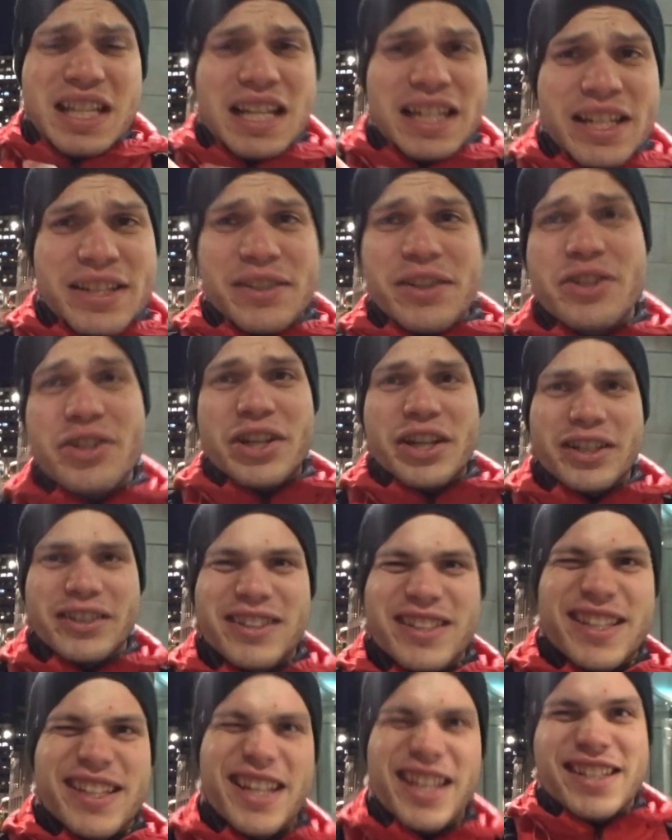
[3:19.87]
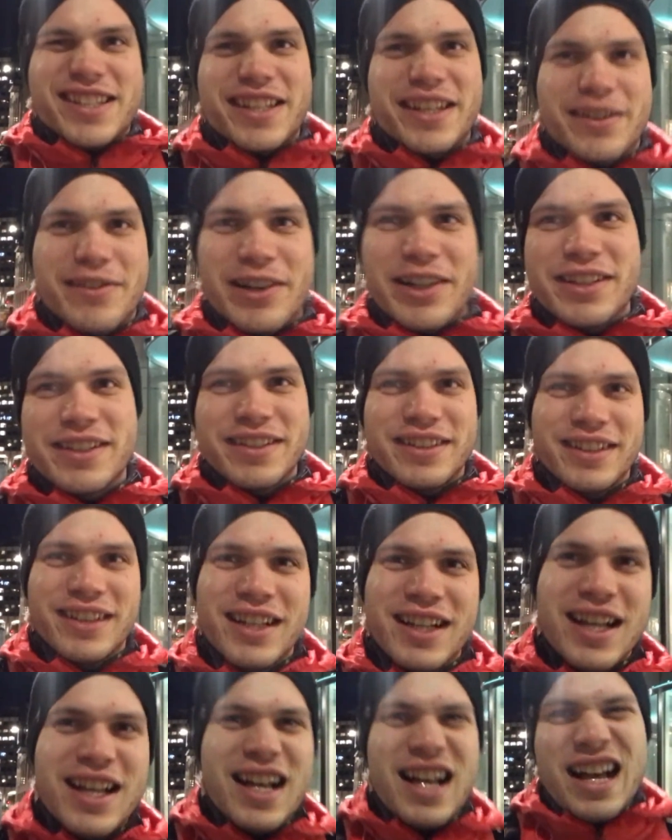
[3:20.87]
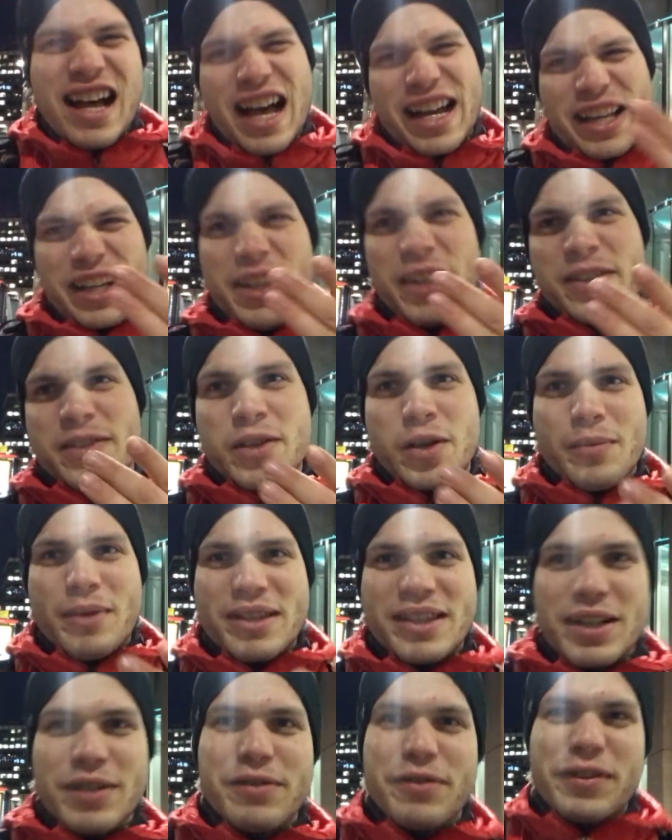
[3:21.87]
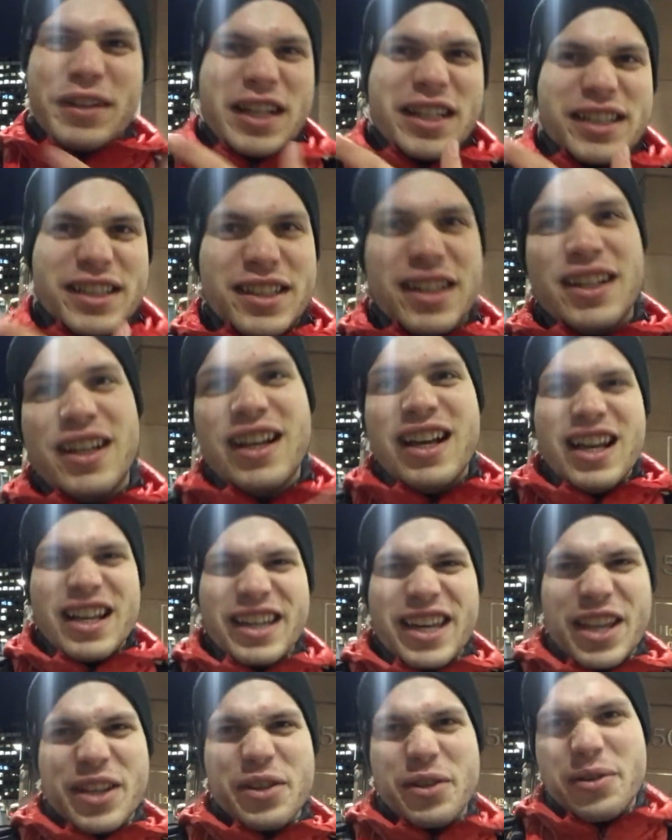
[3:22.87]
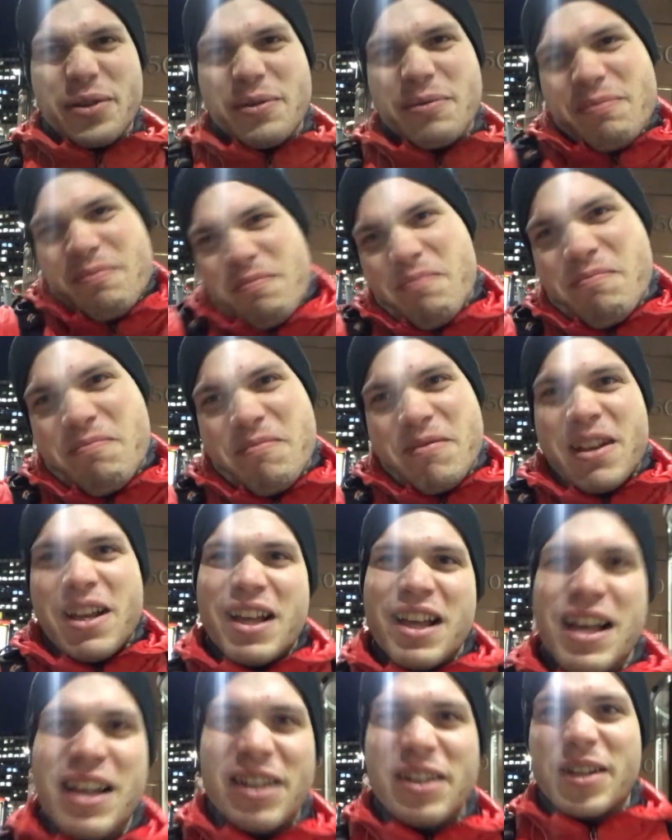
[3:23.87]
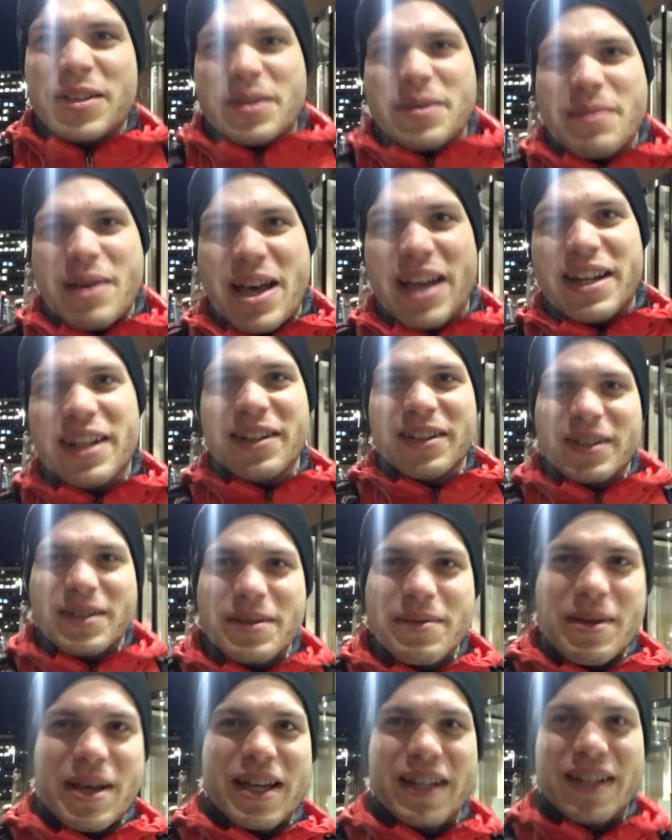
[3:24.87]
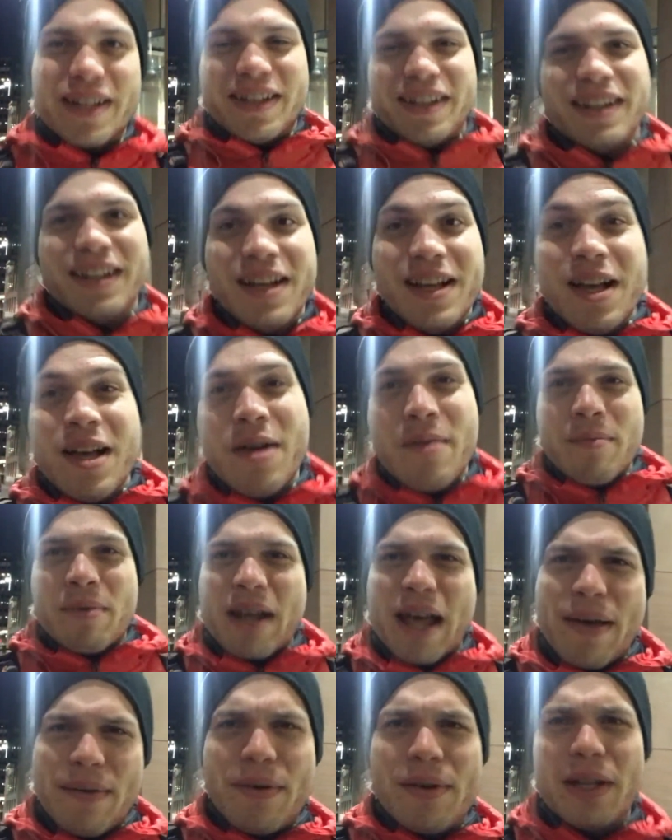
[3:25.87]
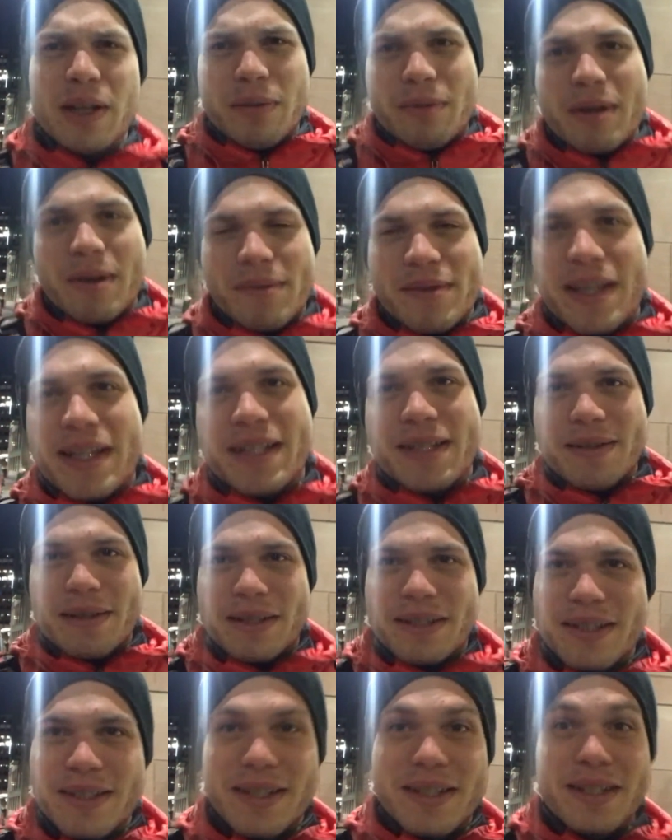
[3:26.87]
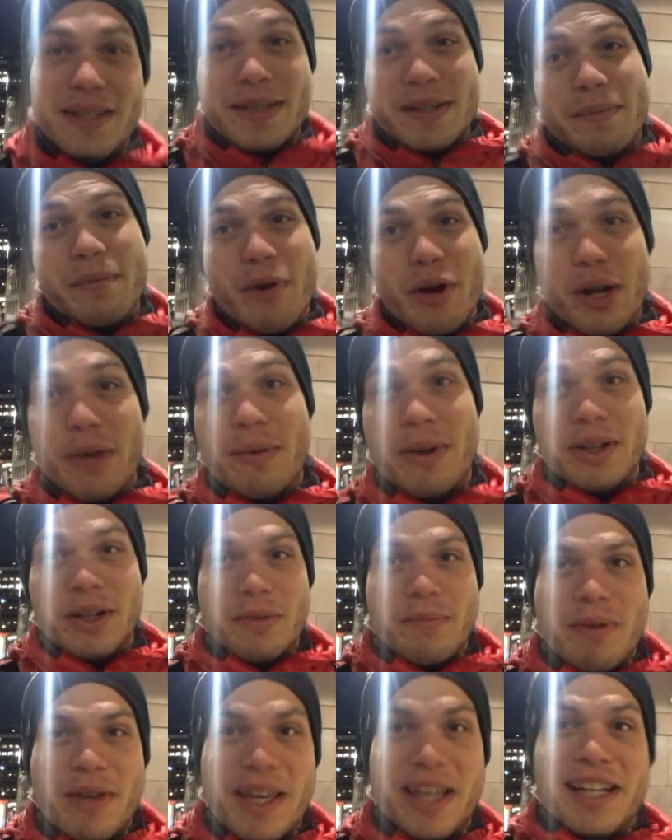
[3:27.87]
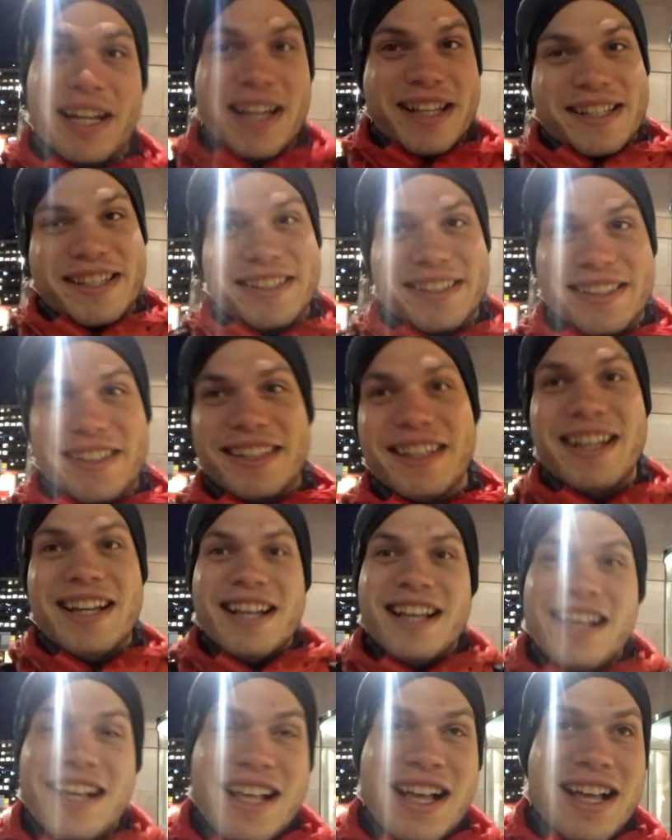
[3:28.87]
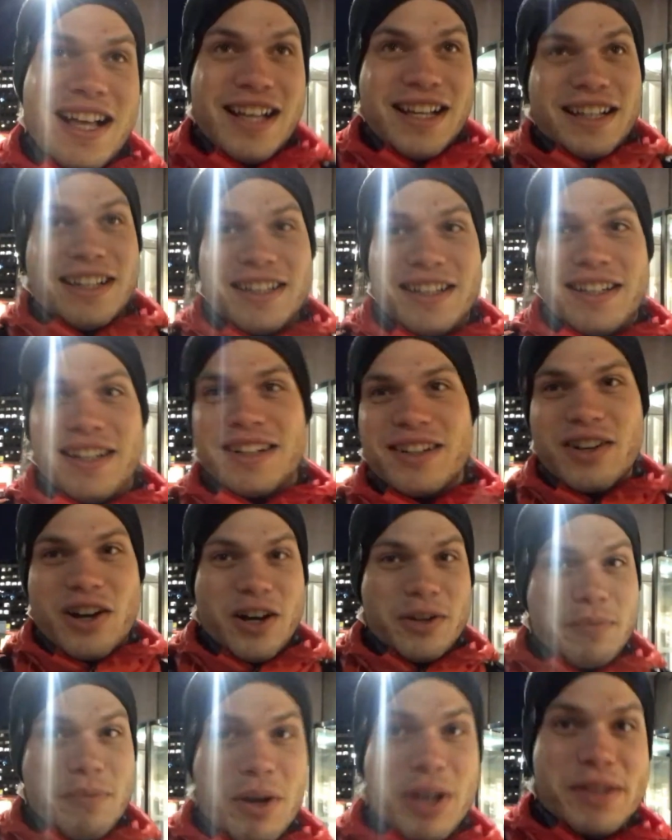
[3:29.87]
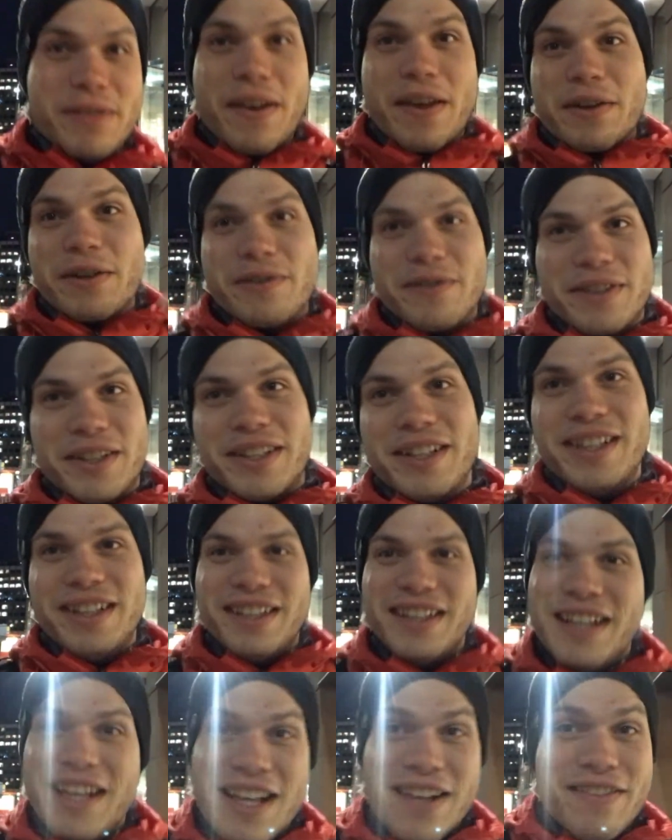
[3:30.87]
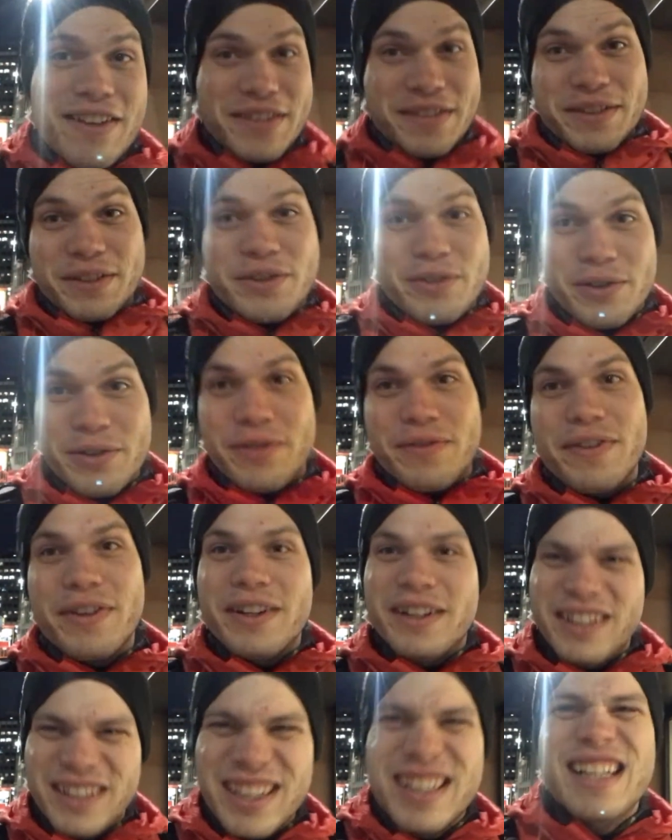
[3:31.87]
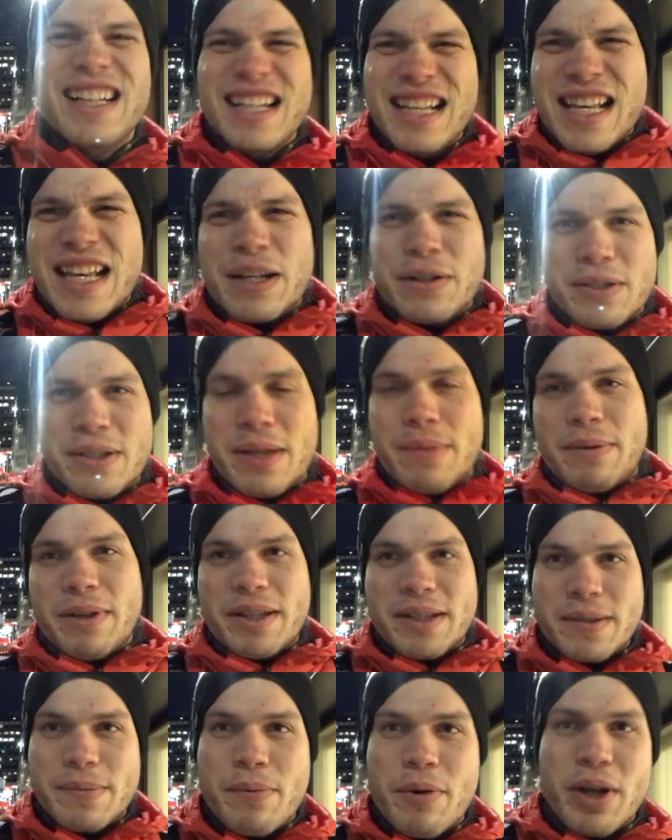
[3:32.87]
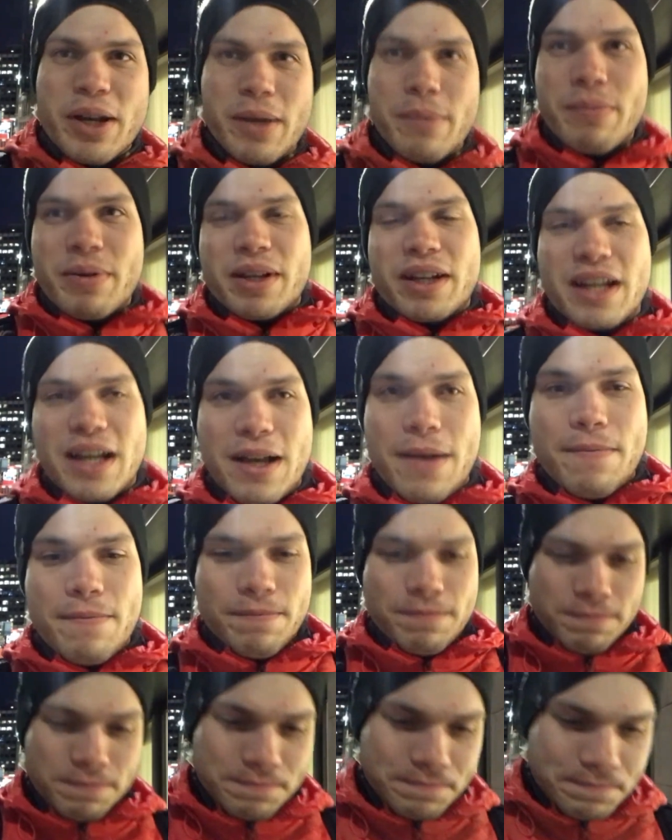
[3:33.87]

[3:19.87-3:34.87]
let's go check out the city instead, right? I can console myself with London. Can you? Not too bad, not too bad. But I am a little bit upset and disappointed about not being in Iceland. Can't mask that over. That's the truth. It was deeply disappointing, but I